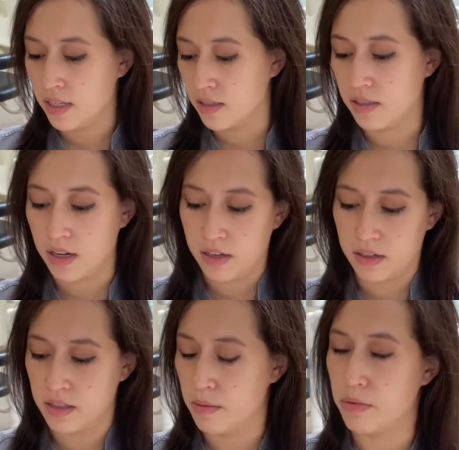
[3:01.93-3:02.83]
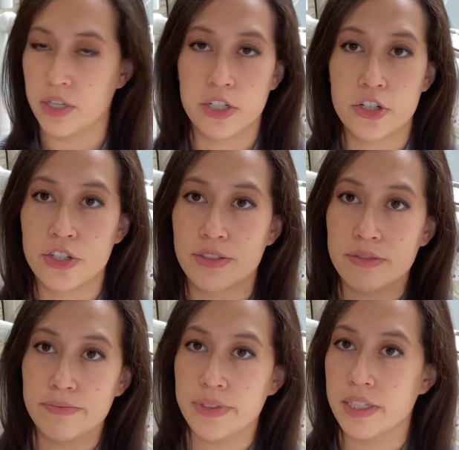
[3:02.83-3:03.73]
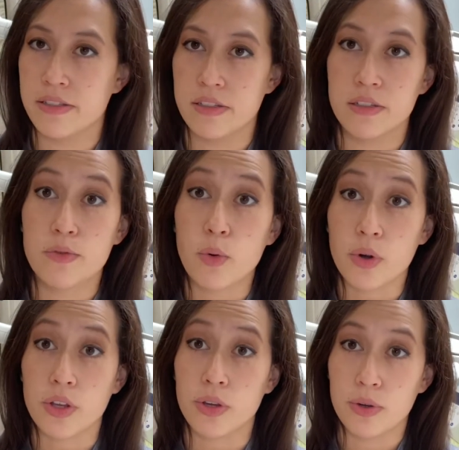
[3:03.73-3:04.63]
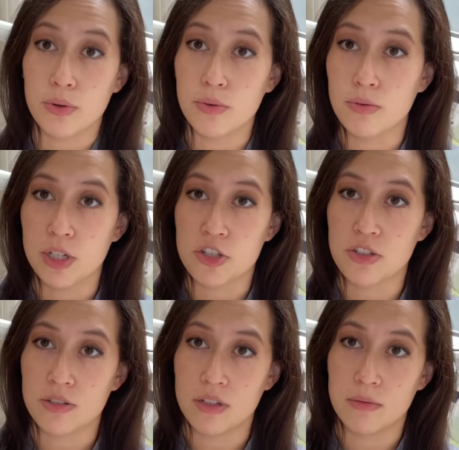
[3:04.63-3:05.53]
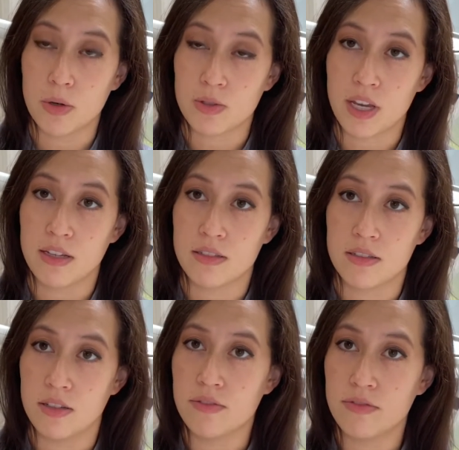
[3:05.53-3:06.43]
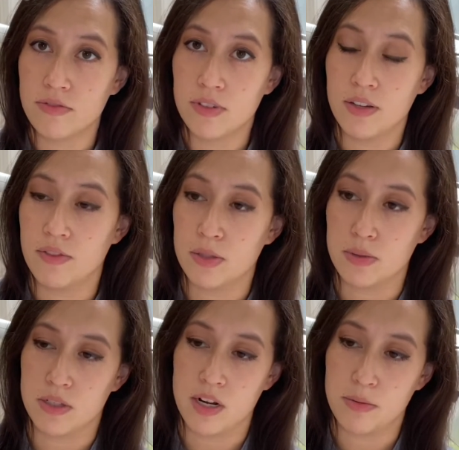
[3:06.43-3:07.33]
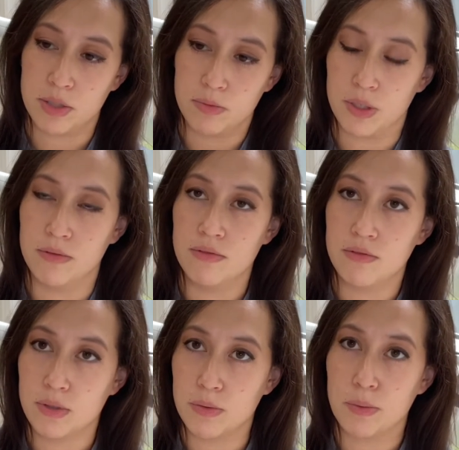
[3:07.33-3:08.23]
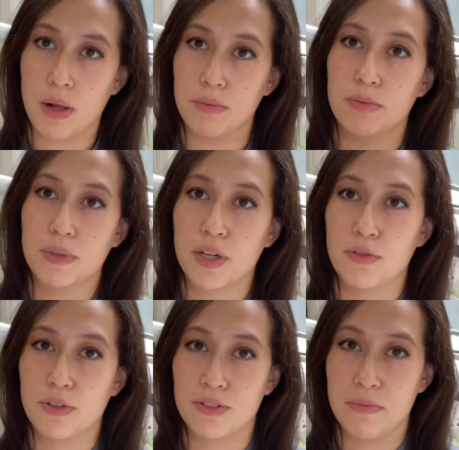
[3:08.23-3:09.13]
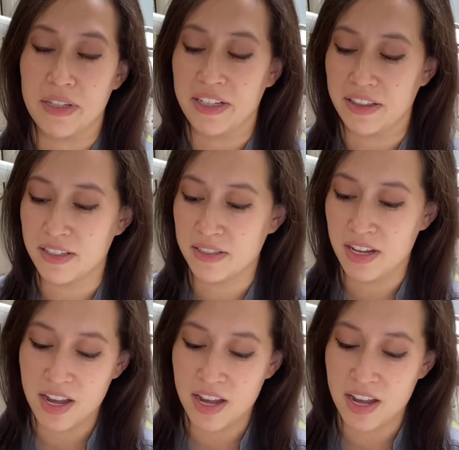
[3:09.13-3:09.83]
say the bridge isn't for you, which in most cases, if this was an option, we would probably go for something like this.